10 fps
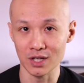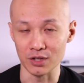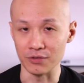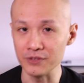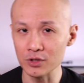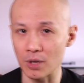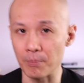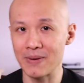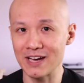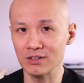you feel
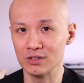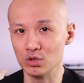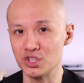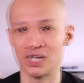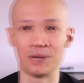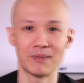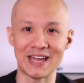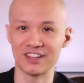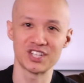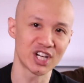compelled to jump
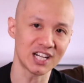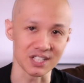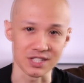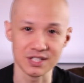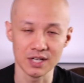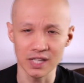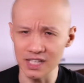at the chance,